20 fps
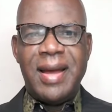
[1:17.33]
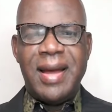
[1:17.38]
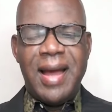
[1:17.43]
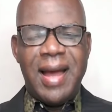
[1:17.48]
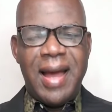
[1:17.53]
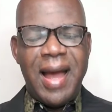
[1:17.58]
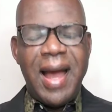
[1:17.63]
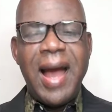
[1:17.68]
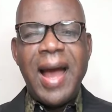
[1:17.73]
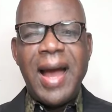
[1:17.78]

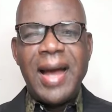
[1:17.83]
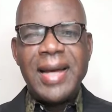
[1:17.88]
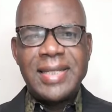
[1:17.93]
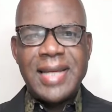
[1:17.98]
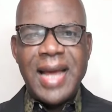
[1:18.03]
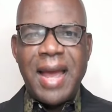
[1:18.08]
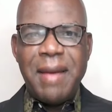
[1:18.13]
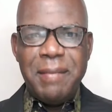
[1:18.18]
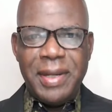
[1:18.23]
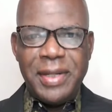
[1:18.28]
As
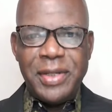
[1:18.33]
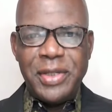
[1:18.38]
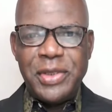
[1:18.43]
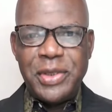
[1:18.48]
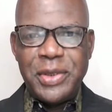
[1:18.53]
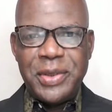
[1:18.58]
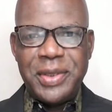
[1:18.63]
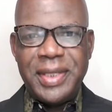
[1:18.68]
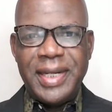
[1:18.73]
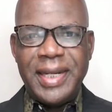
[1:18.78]
I
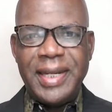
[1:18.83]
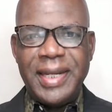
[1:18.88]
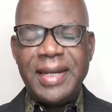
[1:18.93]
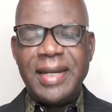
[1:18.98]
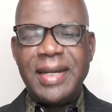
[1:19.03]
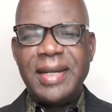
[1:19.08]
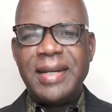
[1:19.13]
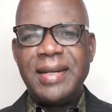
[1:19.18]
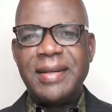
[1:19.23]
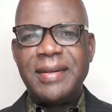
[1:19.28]
mentioned
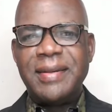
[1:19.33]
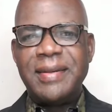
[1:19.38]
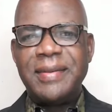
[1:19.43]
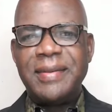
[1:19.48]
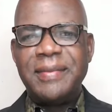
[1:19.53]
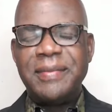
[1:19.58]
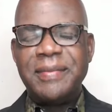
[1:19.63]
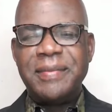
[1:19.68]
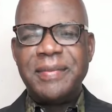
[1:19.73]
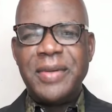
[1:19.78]

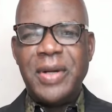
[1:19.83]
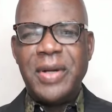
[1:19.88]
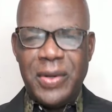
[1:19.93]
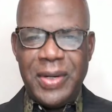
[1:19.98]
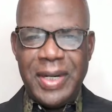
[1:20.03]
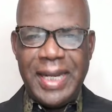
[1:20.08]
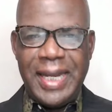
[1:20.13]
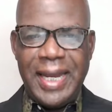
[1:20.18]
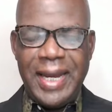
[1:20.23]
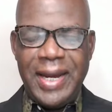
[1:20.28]

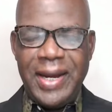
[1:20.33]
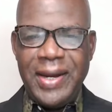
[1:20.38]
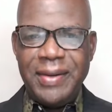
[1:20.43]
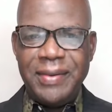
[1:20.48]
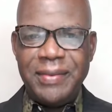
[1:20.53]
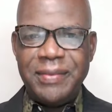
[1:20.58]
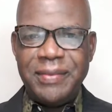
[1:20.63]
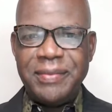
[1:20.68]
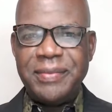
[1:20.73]
earlier,